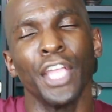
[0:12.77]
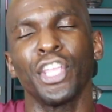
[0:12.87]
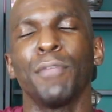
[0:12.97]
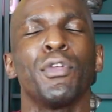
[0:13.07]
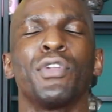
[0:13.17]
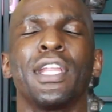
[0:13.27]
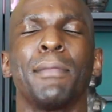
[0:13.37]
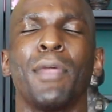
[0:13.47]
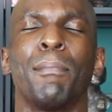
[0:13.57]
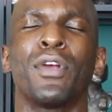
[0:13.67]
community
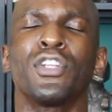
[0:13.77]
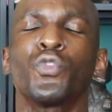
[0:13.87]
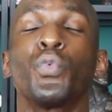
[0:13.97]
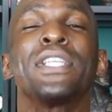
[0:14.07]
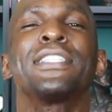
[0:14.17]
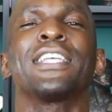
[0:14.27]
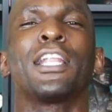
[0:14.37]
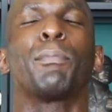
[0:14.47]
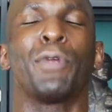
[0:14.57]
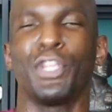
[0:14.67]
members, we
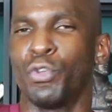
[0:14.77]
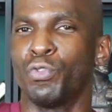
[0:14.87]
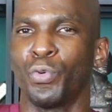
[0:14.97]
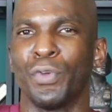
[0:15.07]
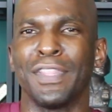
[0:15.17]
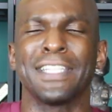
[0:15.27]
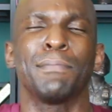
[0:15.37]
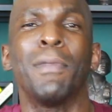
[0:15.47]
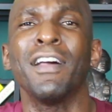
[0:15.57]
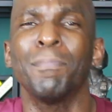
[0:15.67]
celebrate you during this
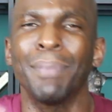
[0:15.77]
month.